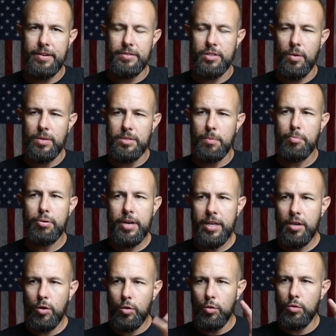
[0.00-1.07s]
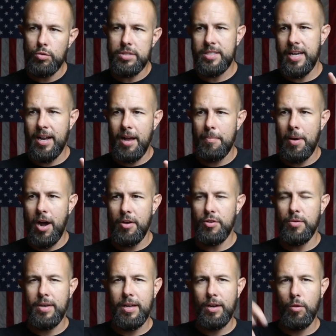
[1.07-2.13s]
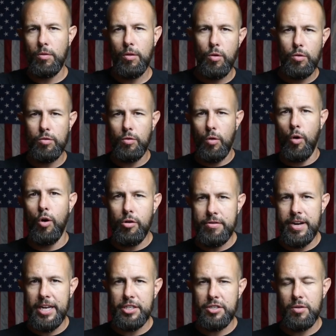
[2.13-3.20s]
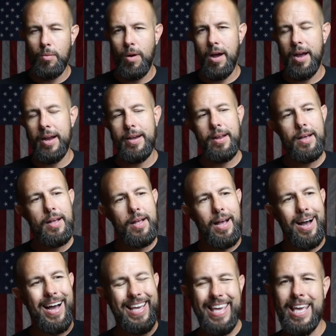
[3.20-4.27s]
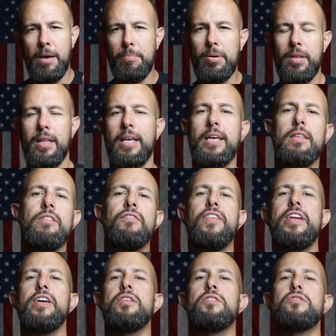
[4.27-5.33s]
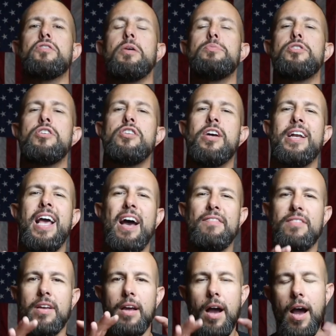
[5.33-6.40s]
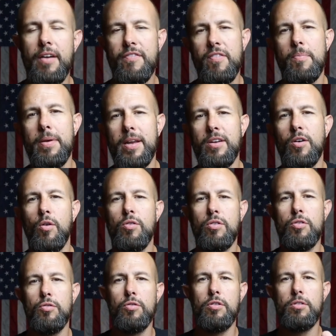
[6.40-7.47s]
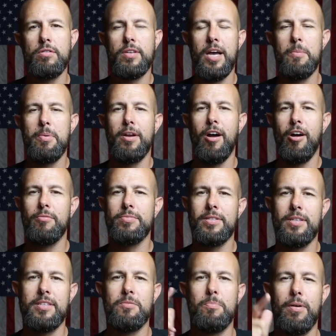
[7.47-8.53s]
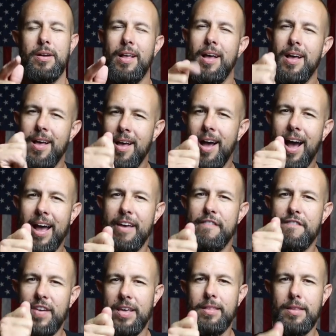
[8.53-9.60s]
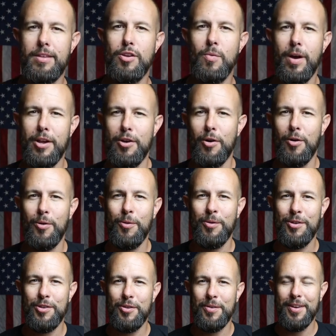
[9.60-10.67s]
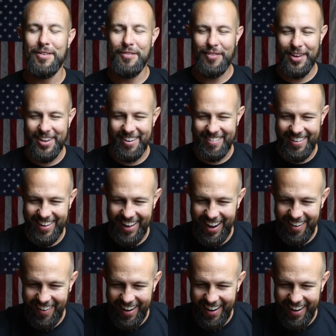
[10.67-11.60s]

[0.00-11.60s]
So it's a pretty cool setup how you can go local or nationwide. I can't put a link in the video description. You're going to have to, God forbid, go to Google, type in Armslist, but I have faith in you. I know you can figure it out.